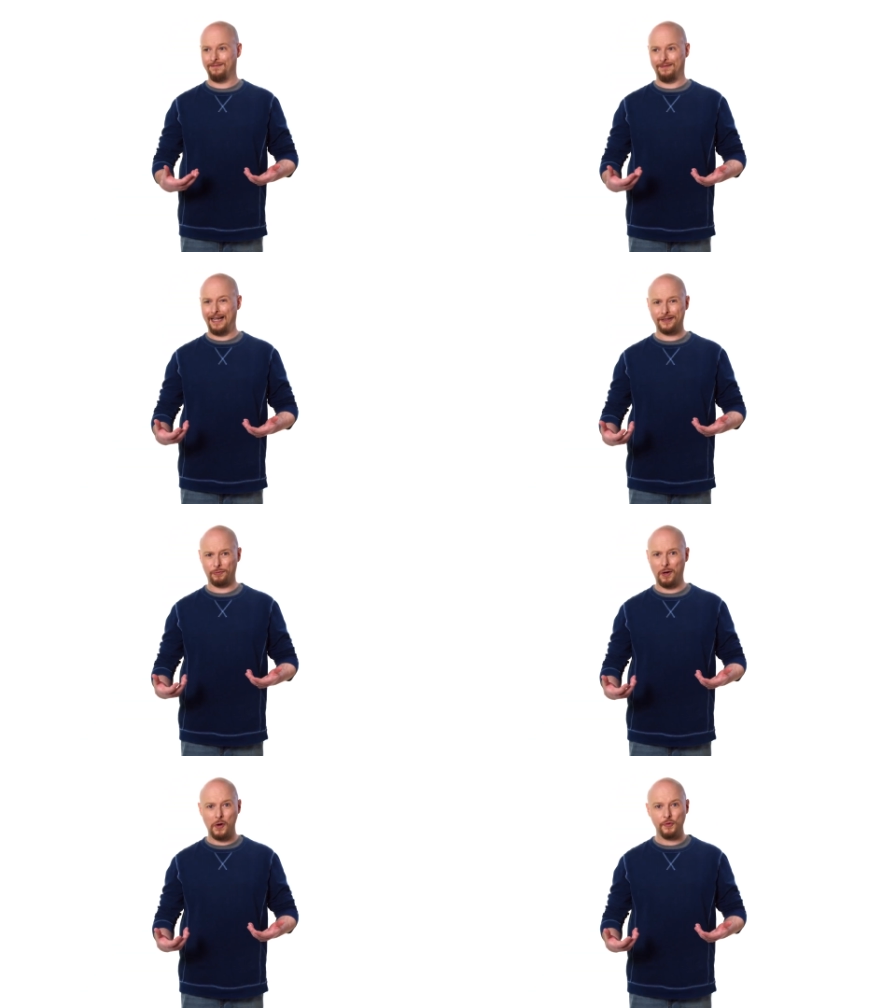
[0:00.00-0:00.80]
that's
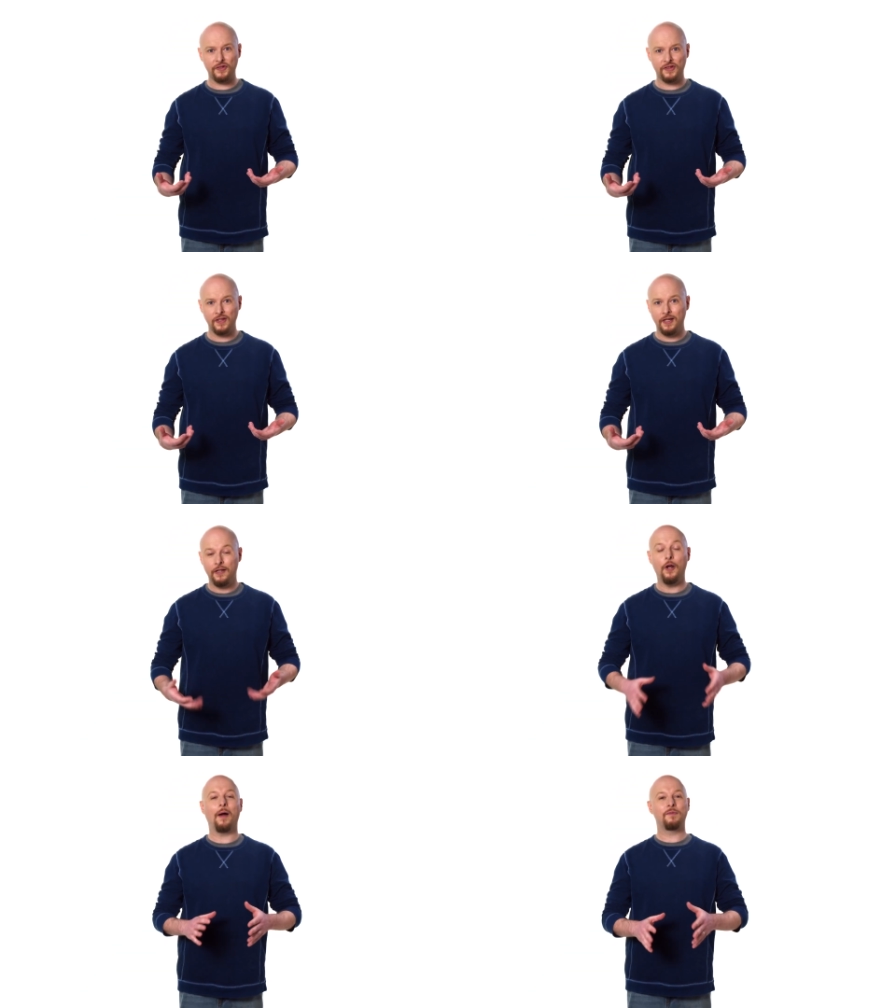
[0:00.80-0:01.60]
gross.
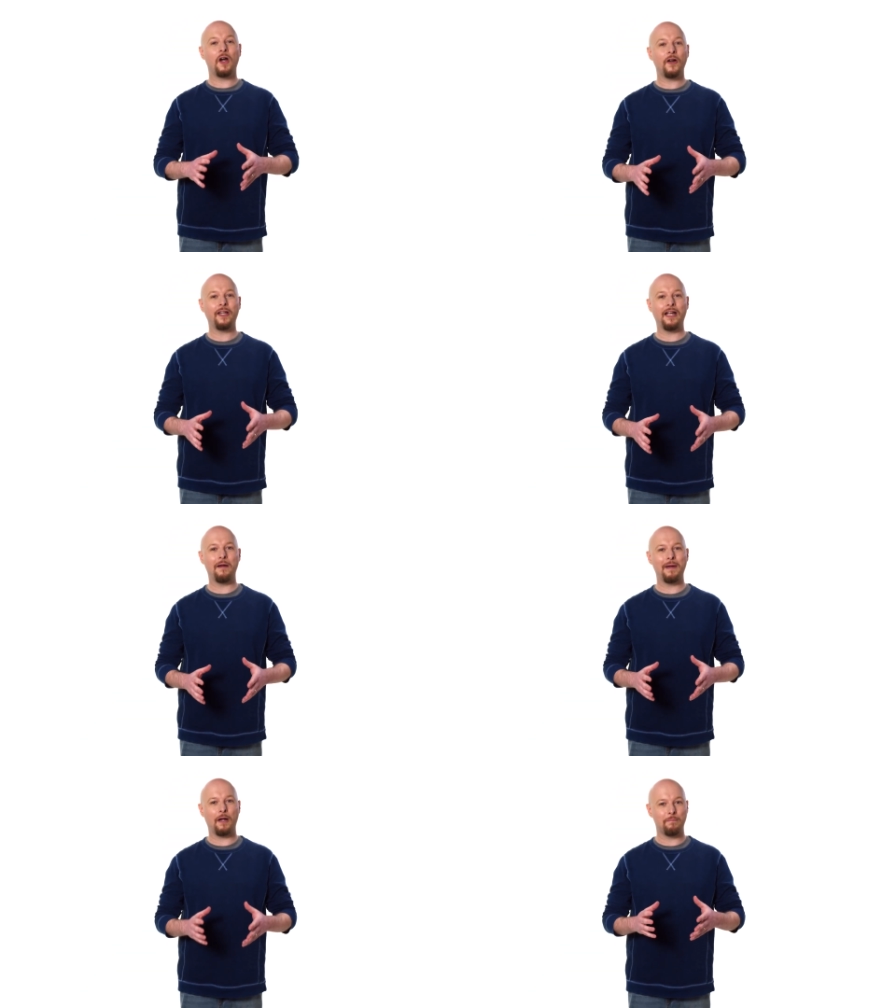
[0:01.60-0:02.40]
No, I'm talking
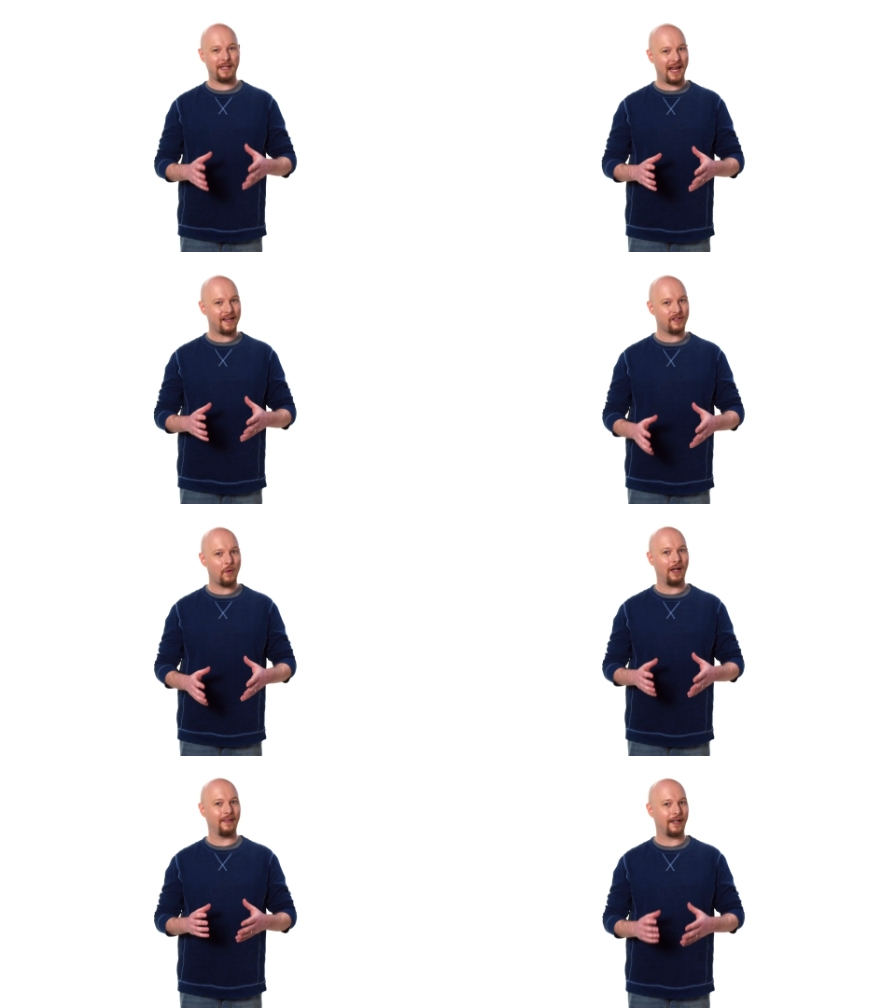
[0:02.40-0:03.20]
about
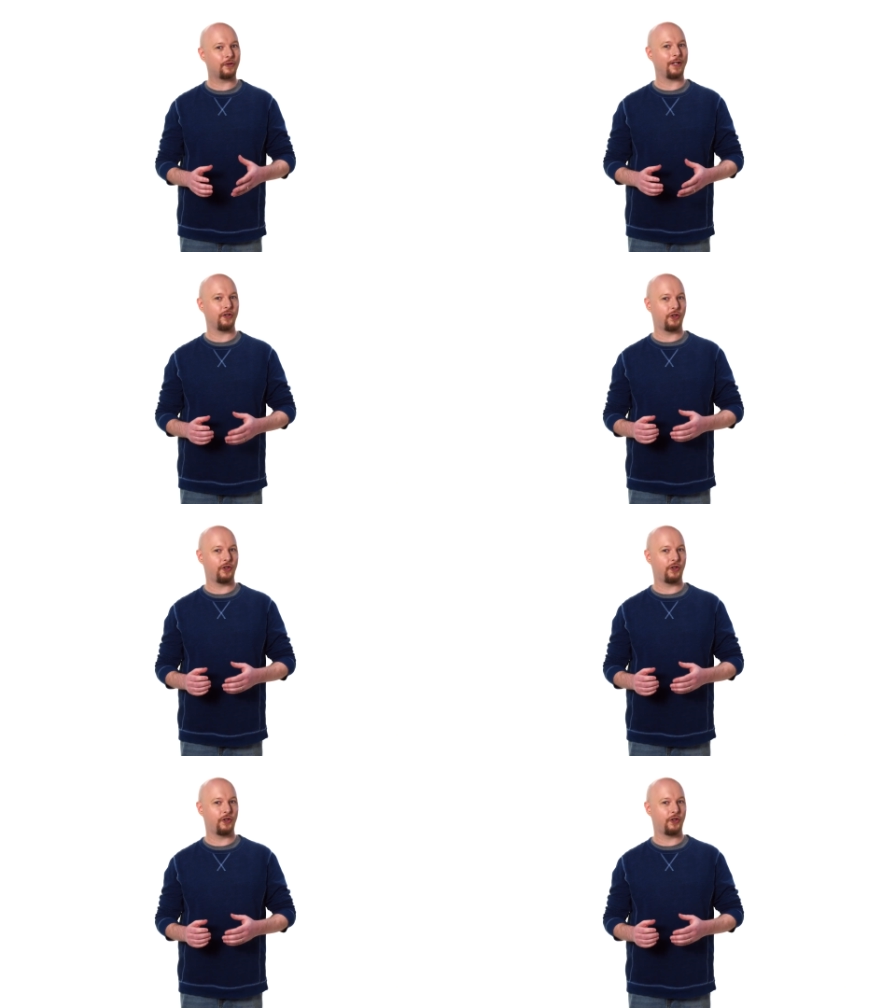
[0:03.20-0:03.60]
piezoelectric